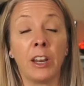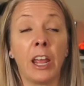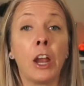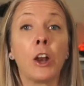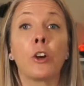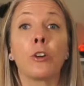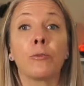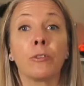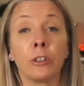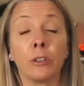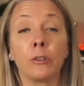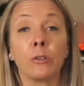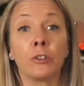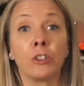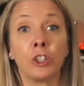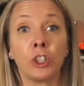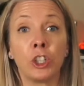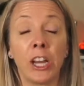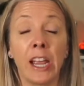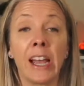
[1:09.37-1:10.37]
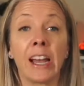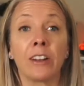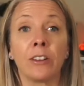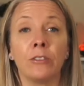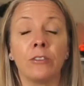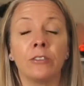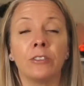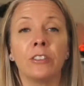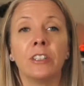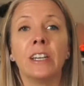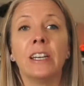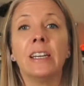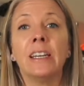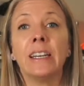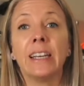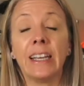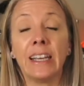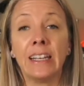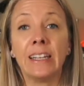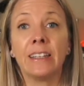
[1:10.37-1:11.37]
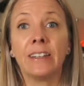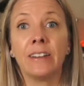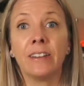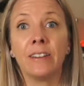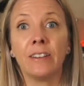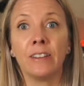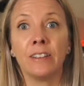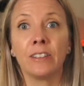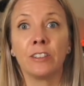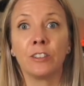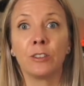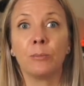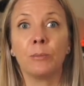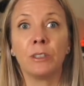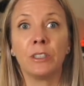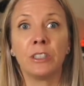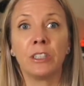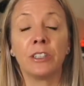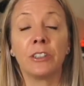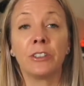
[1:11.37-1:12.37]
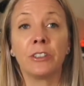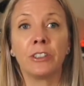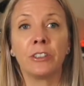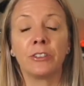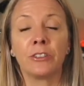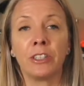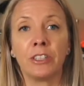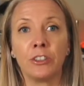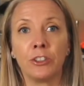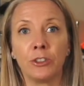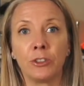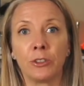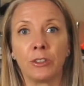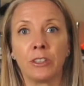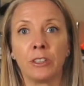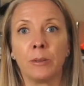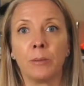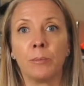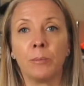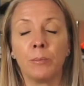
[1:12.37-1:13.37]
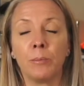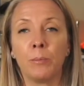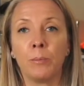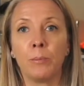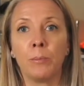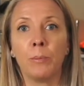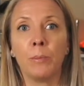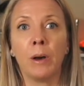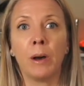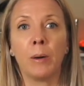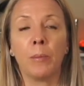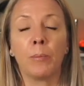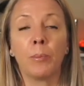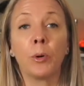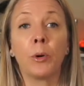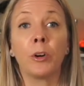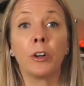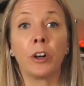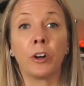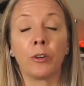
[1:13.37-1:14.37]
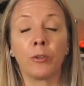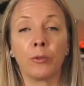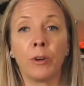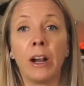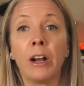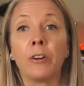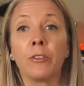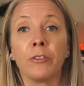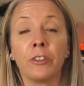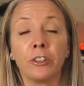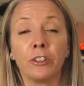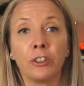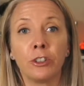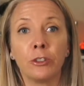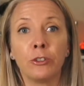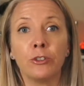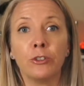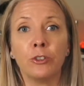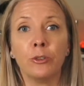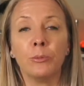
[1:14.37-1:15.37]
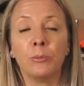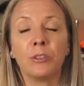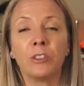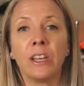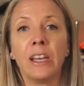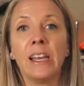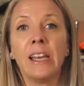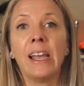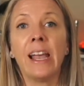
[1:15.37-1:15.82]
airflow channel in this material that you're going to put around the tubes,